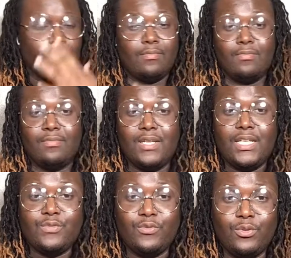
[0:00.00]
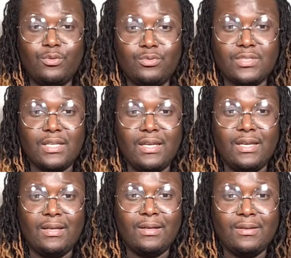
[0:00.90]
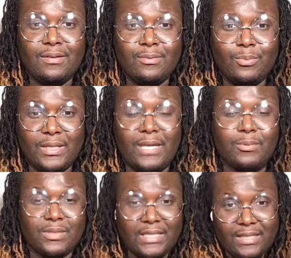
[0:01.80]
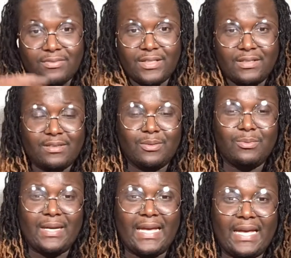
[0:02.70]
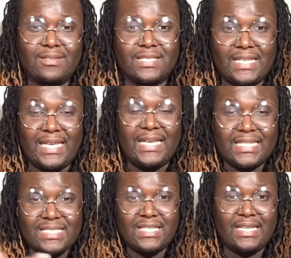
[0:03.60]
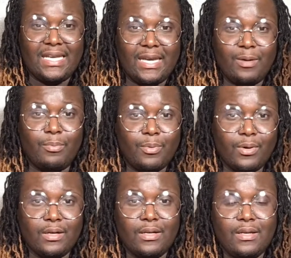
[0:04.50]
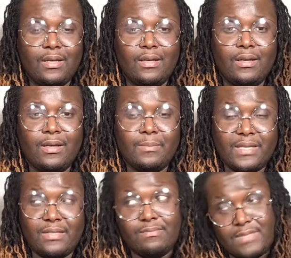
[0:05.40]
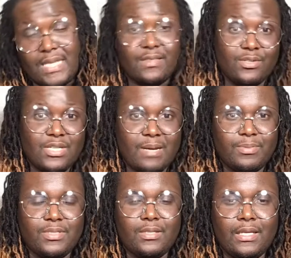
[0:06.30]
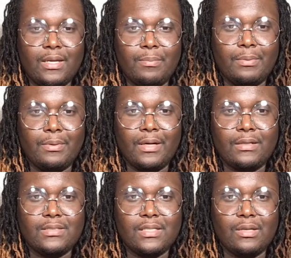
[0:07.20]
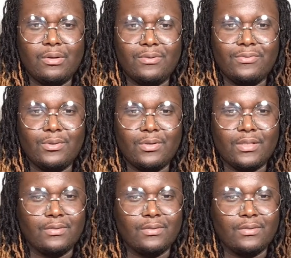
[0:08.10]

These fools, when they were leaving the White House and they get to the airport, they take their chopper to the airport to go to Florida.